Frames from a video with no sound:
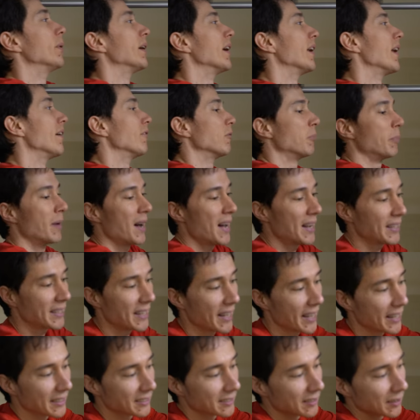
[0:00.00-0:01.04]
Gotta have a
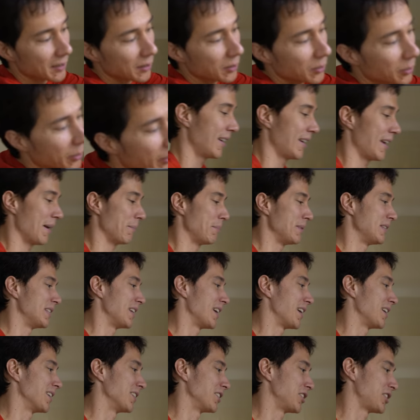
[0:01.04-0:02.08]
podcast though. Can't be
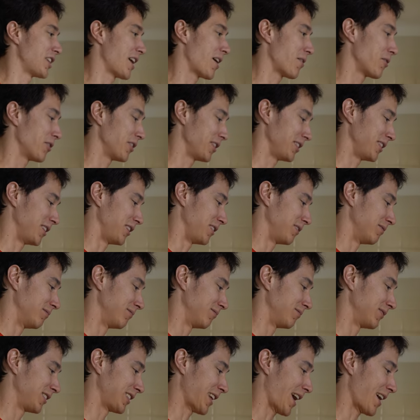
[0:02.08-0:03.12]
taking a shower in the
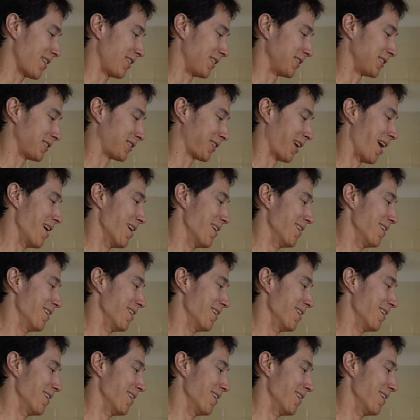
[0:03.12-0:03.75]
silence.